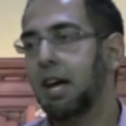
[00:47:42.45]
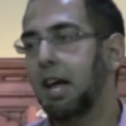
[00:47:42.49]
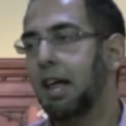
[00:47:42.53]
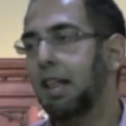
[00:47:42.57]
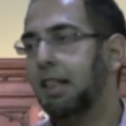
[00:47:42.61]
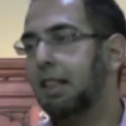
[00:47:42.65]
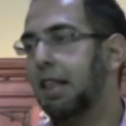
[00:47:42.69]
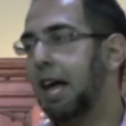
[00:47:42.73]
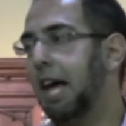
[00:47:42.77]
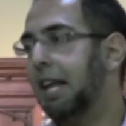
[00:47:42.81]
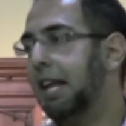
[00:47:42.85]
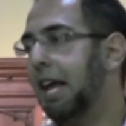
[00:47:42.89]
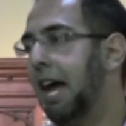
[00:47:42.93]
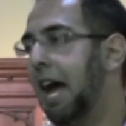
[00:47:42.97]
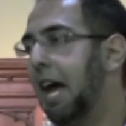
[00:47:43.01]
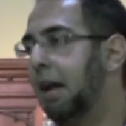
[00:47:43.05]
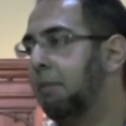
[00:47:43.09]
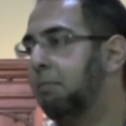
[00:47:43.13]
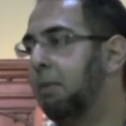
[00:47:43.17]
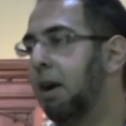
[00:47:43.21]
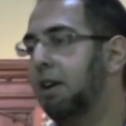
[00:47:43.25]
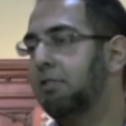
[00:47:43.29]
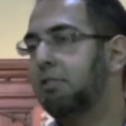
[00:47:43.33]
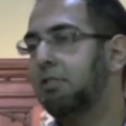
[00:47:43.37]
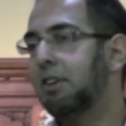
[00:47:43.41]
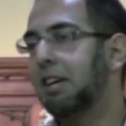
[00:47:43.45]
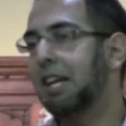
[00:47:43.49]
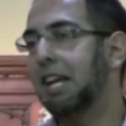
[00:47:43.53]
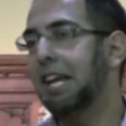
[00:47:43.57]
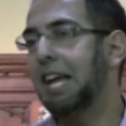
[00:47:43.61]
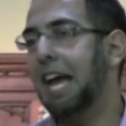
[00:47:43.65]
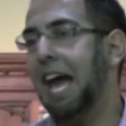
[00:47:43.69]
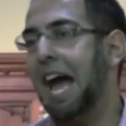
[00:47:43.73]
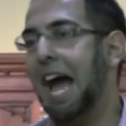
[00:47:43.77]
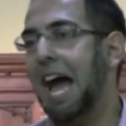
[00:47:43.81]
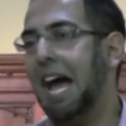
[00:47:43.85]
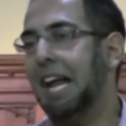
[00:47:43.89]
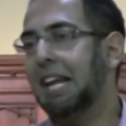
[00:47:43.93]
that had
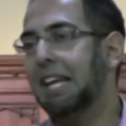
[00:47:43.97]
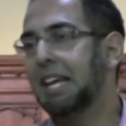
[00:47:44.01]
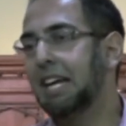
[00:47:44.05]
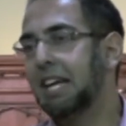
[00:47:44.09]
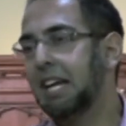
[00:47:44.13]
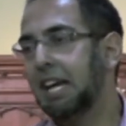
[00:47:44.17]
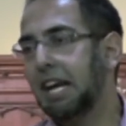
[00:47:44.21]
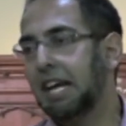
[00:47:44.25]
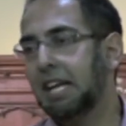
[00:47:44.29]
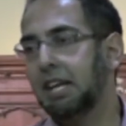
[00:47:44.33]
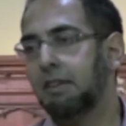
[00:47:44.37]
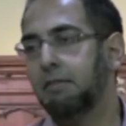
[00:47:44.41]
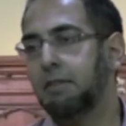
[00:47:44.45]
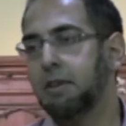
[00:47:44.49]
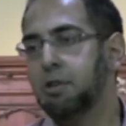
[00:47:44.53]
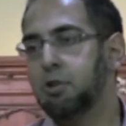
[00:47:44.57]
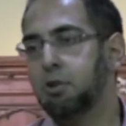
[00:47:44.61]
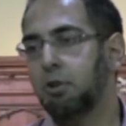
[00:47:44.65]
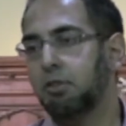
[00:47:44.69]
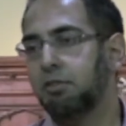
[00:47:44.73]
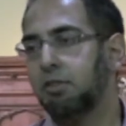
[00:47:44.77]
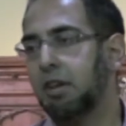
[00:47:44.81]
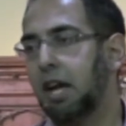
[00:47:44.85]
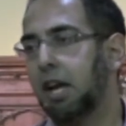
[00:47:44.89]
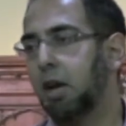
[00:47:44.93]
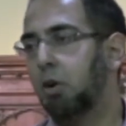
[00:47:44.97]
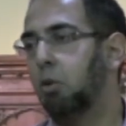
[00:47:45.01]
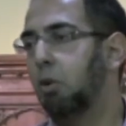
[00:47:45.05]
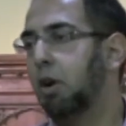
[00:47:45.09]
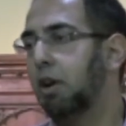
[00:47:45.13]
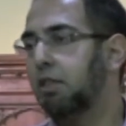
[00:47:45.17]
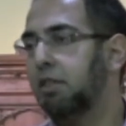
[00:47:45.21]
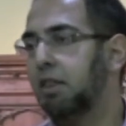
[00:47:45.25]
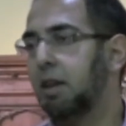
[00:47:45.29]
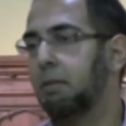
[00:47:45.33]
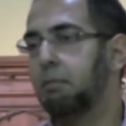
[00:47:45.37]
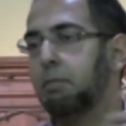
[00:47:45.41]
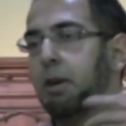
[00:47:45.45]
basically had individuals like
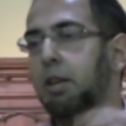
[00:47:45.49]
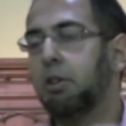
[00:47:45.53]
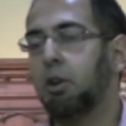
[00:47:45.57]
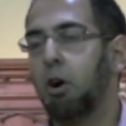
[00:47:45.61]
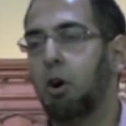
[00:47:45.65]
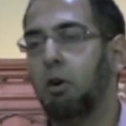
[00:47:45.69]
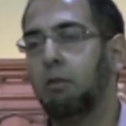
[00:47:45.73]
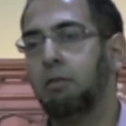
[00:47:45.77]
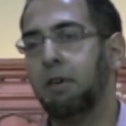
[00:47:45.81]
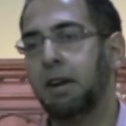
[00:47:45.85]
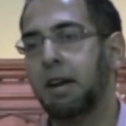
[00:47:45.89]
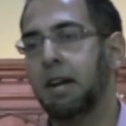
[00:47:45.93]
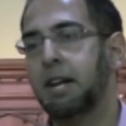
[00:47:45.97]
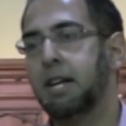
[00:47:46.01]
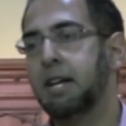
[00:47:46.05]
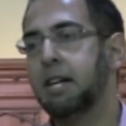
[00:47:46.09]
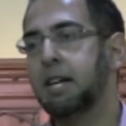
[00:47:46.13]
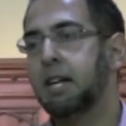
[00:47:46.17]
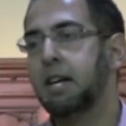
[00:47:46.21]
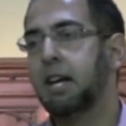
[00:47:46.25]
Goethe and Beethoven,